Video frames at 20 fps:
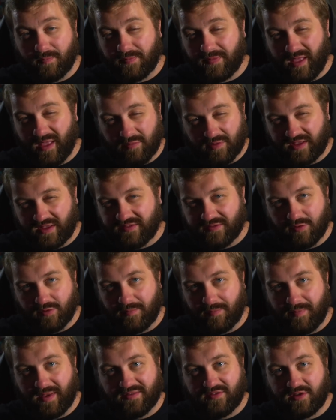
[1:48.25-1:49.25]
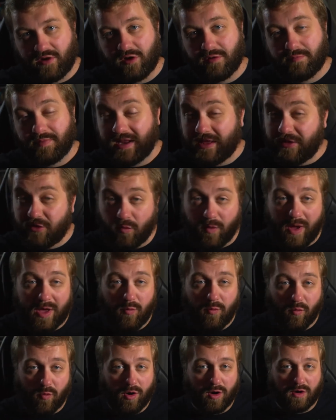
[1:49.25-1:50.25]
That one gets a little messier, but either way
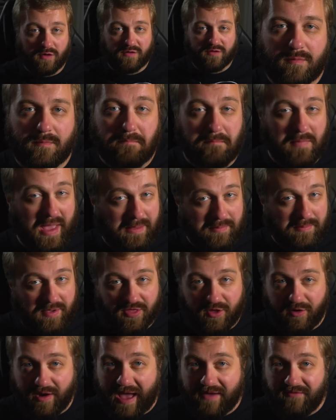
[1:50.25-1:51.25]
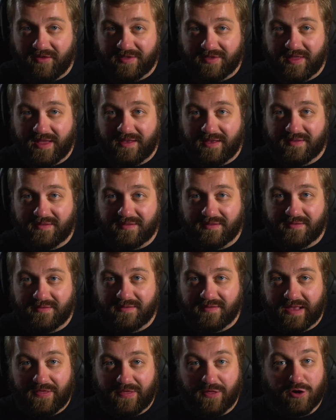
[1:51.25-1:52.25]
works. Maybe they're having leaks
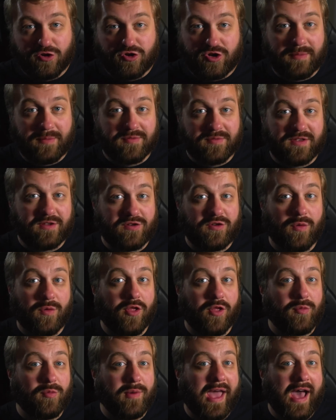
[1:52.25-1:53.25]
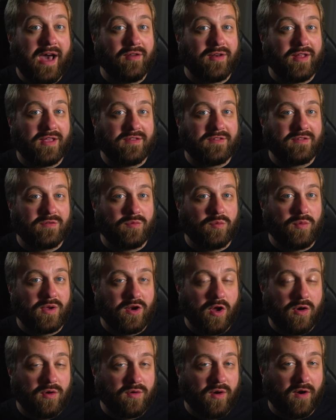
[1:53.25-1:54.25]
in their dreams into other realities. We
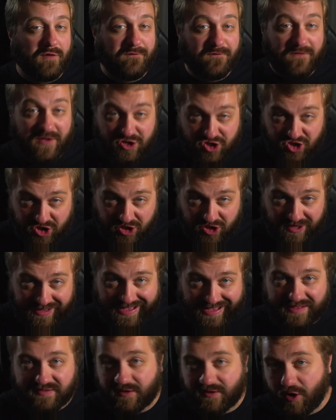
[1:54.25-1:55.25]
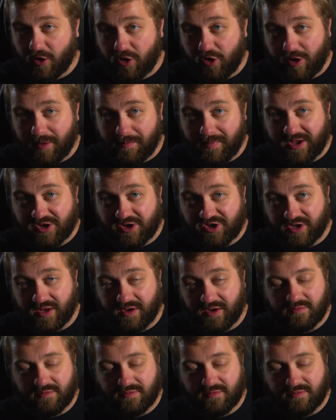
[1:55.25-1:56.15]
know officially it's another dimension